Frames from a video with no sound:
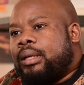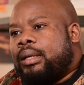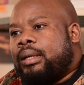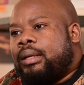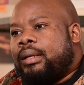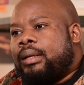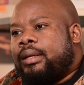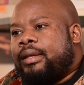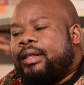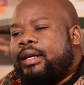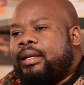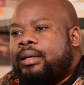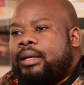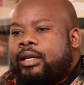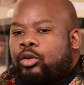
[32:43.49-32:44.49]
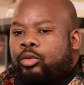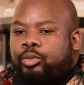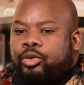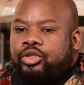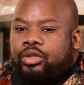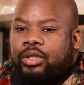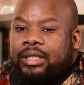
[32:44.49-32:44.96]
Uh, then an
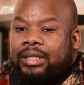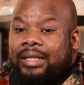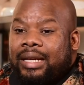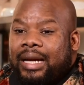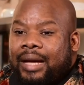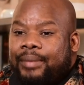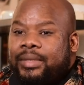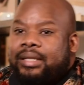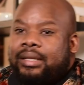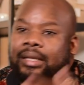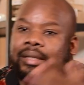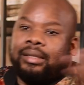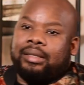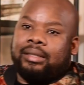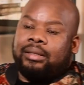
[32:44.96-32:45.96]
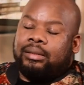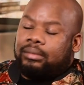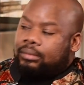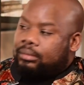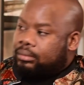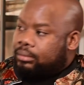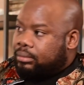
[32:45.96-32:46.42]
opportunity comes, then they
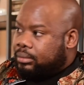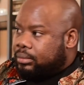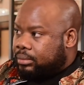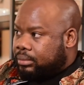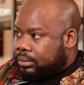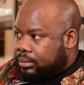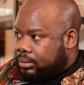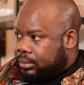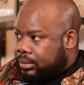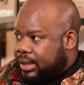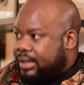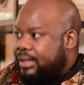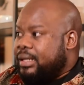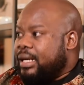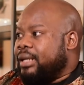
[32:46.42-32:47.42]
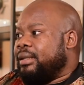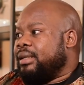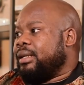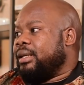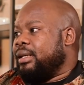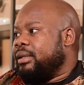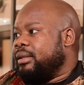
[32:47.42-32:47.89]
they start
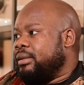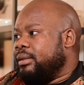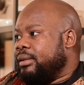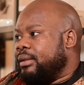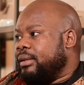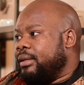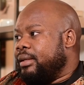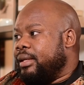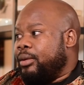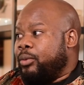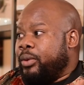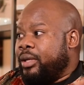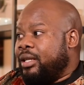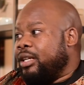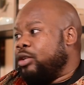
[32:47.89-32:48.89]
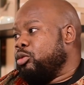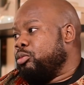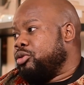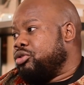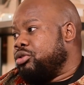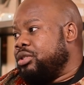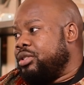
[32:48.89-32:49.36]
again. Sure. Then when that
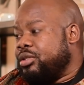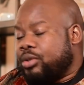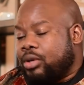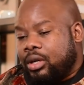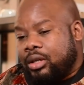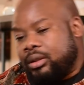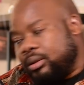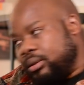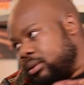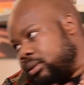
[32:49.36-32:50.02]
opportunity is gone,